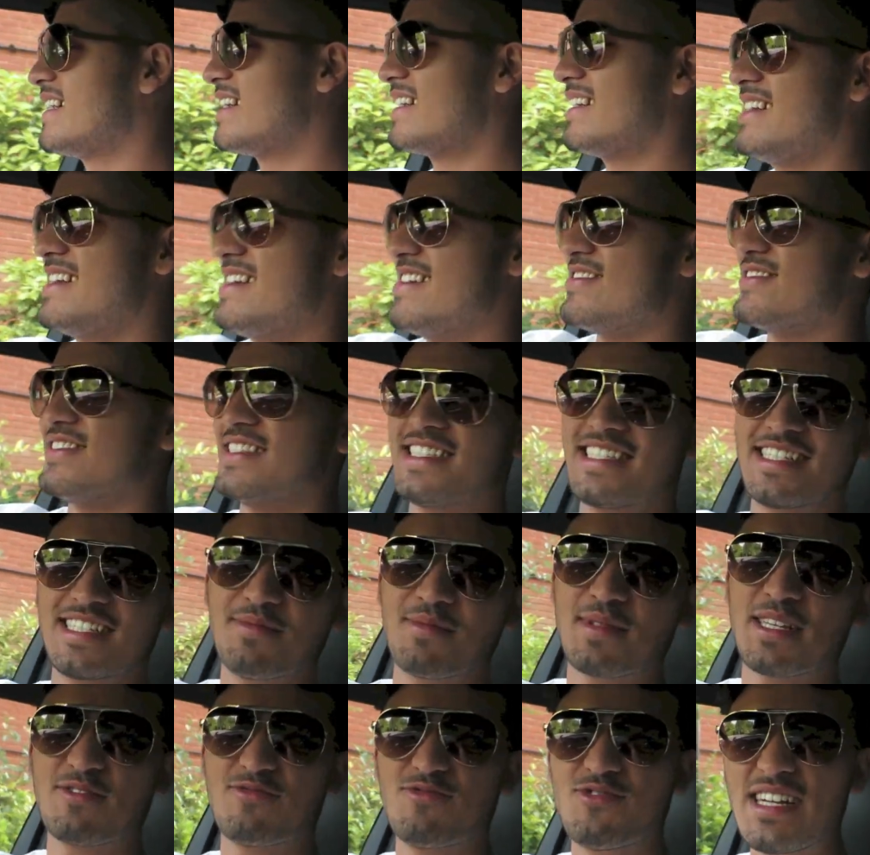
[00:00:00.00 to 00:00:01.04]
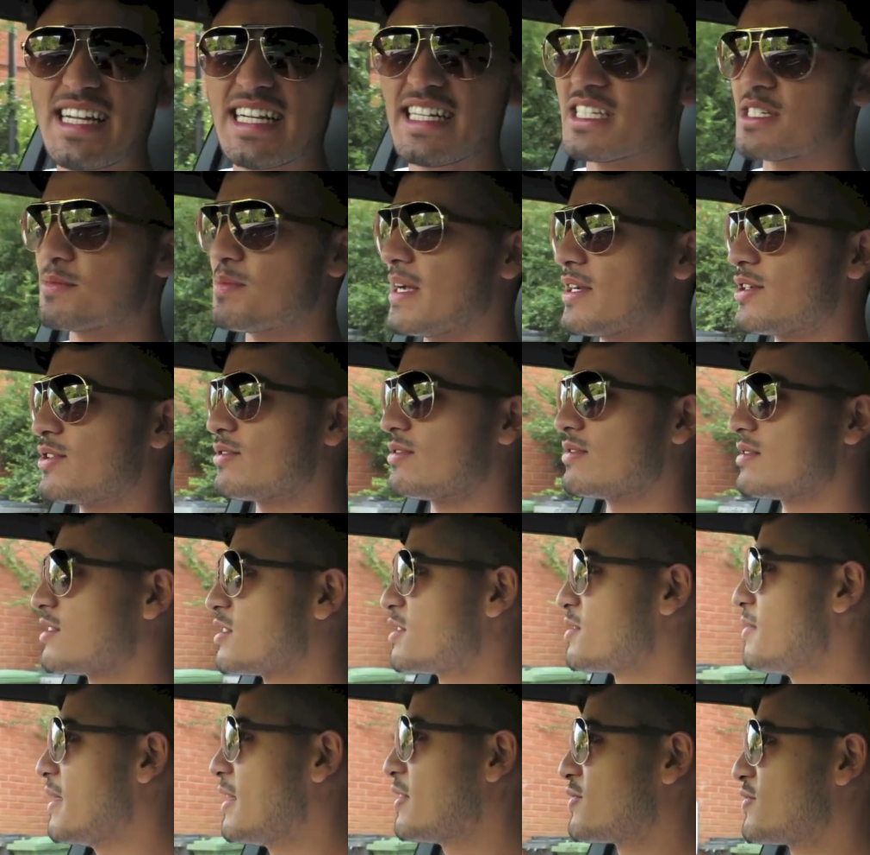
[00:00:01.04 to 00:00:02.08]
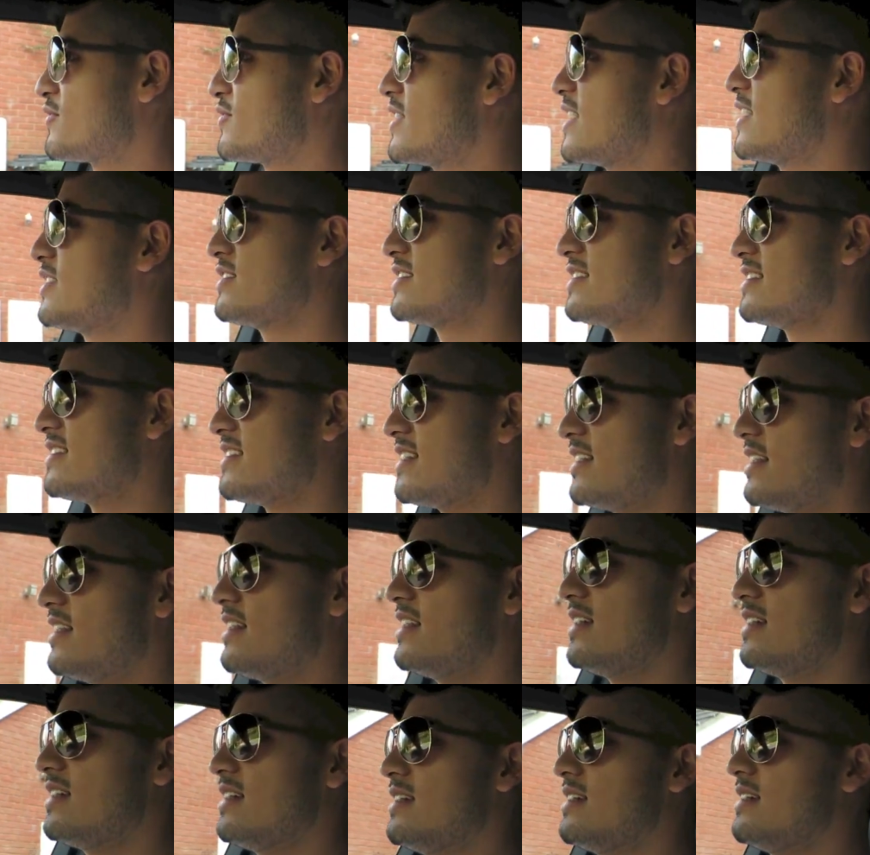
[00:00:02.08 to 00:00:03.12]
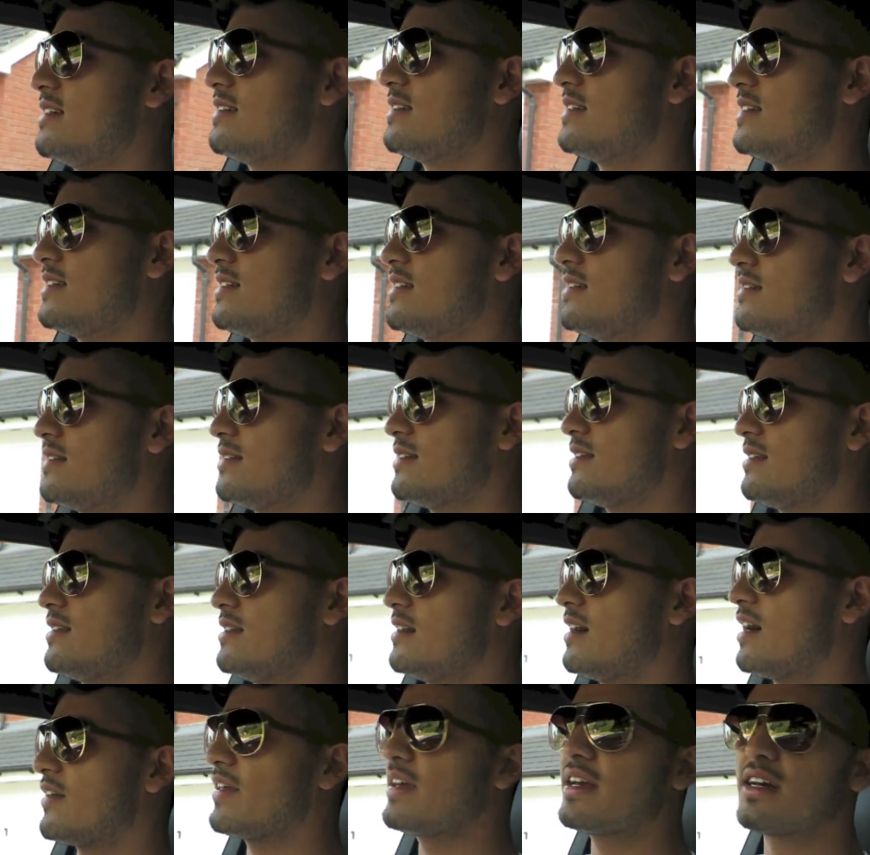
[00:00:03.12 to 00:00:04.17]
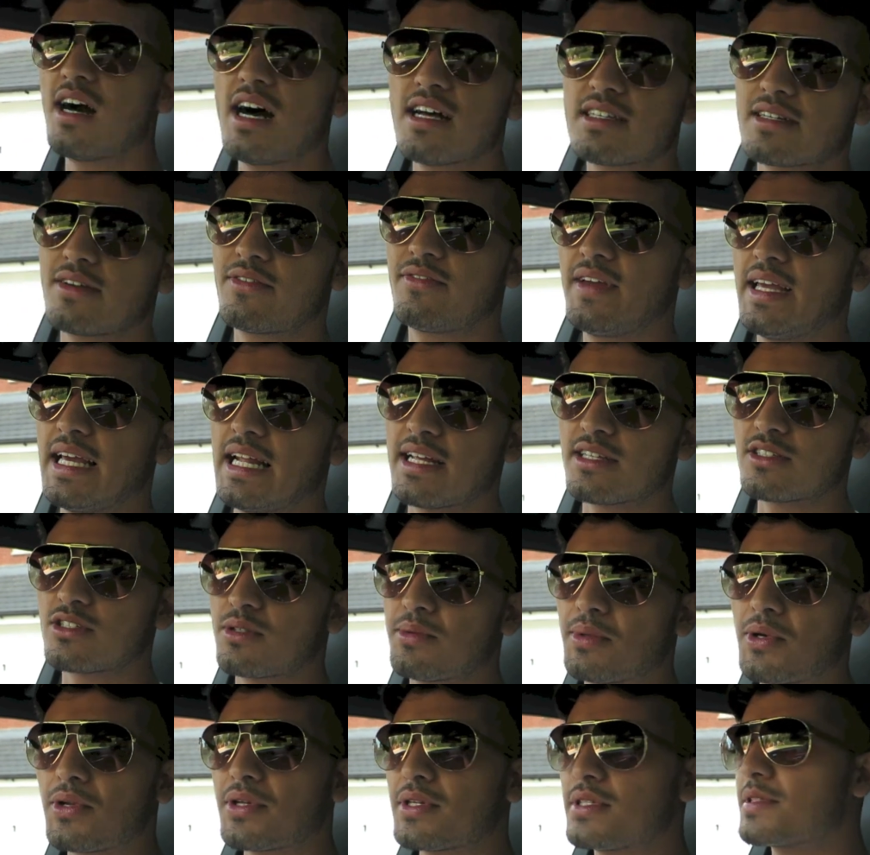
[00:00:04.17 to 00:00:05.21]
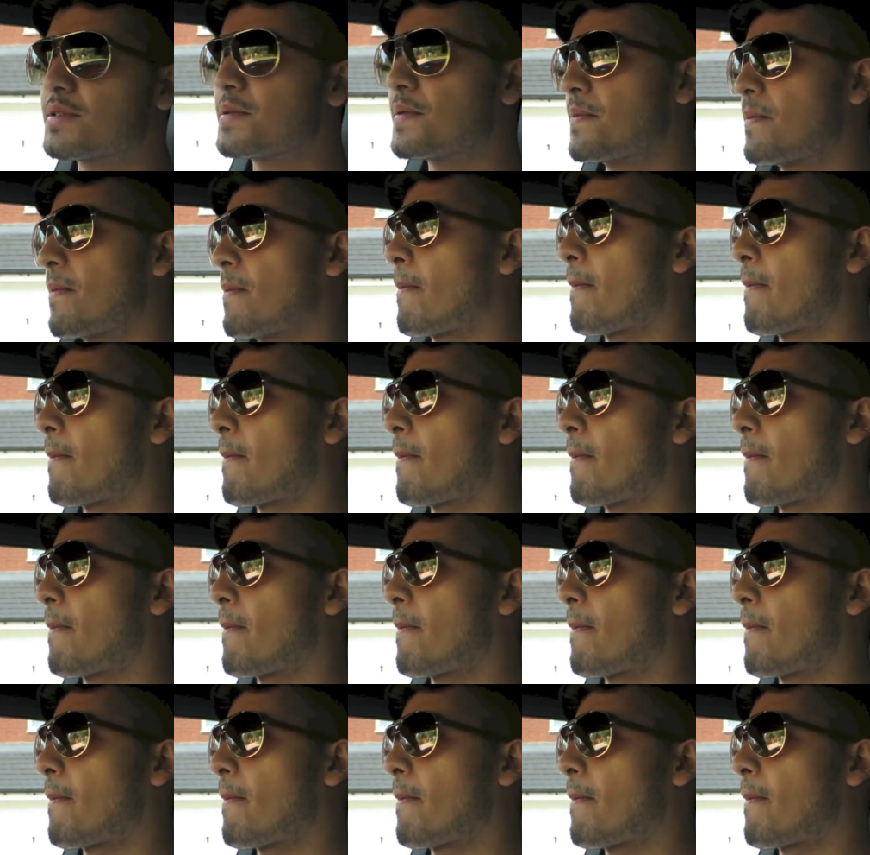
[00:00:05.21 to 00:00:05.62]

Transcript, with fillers: I don't know. It's just something really special. It smells fresh. It's, I think cars have feelings, to be honest.